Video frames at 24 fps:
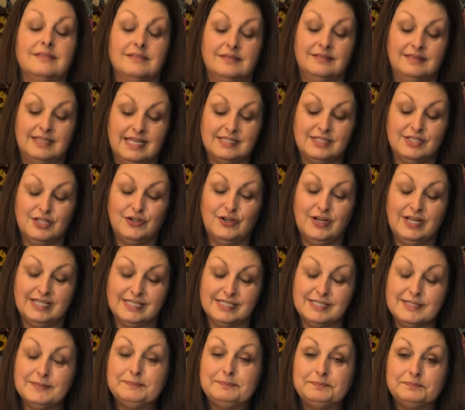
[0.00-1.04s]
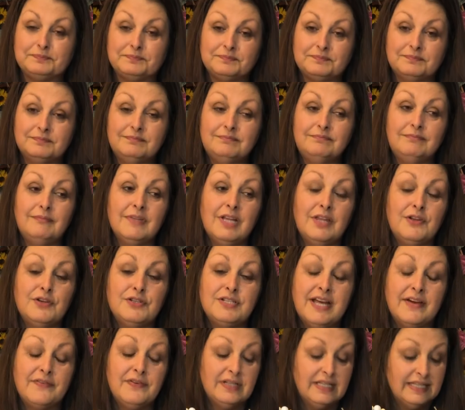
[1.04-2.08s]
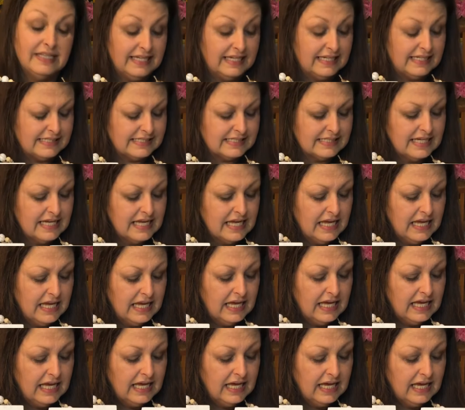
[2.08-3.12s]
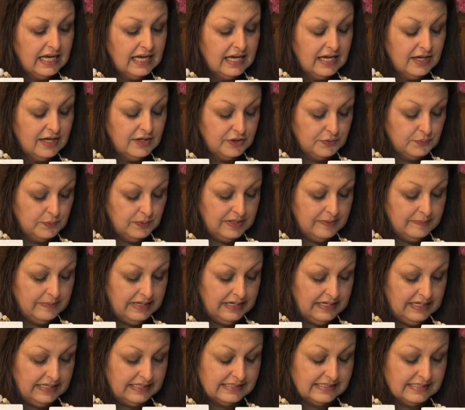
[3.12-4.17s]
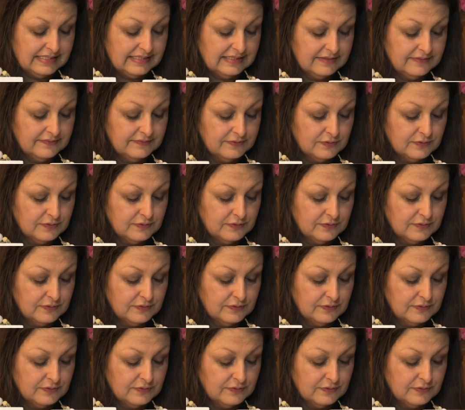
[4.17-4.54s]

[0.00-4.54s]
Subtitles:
Yes, there is. There definitely is. 3 minutes.